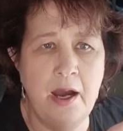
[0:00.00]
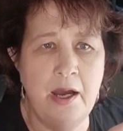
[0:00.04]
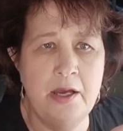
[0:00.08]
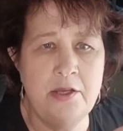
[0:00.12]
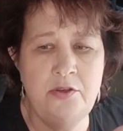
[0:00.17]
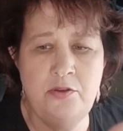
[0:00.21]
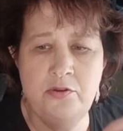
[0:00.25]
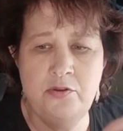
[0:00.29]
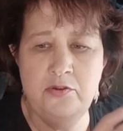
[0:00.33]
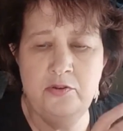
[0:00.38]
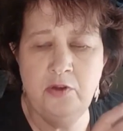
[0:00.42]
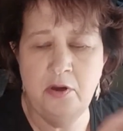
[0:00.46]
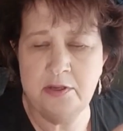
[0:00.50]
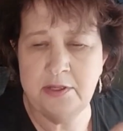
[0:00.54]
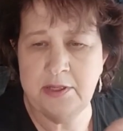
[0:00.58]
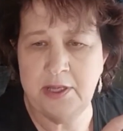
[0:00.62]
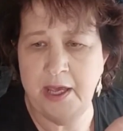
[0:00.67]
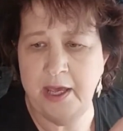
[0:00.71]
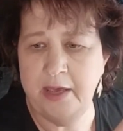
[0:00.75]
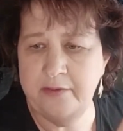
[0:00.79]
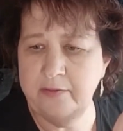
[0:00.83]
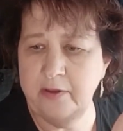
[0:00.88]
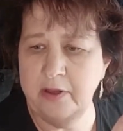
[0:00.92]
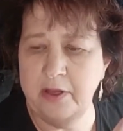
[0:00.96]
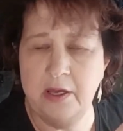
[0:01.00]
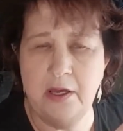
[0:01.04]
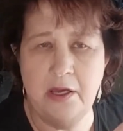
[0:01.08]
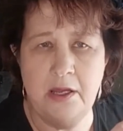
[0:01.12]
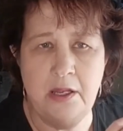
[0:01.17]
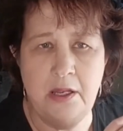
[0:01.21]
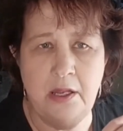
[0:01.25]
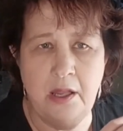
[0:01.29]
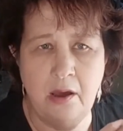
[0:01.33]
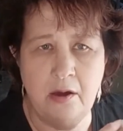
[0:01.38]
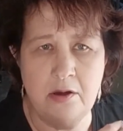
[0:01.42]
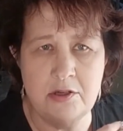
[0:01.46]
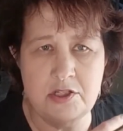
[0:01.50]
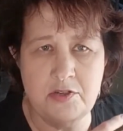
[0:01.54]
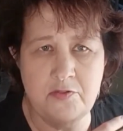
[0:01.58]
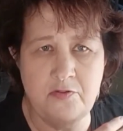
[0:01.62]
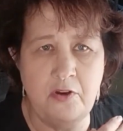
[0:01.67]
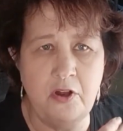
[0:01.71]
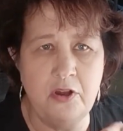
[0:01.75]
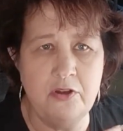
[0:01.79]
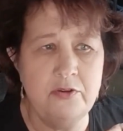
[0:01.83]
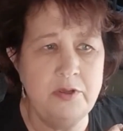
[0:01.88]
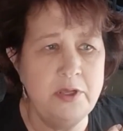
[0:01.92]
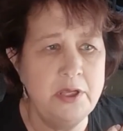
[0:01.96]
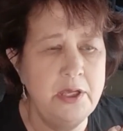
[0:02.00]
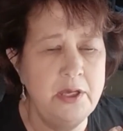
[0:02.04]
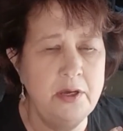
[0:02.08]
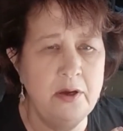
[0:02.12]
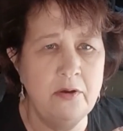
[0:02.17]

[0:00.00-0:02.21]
I do not have a large following